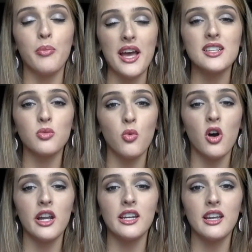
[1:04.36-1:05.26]
best
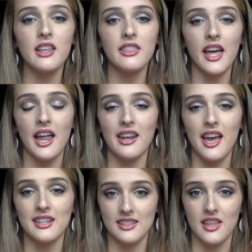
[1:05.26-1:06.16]
one that
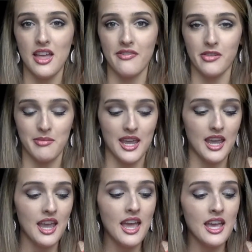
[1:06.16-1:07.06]
has done that for me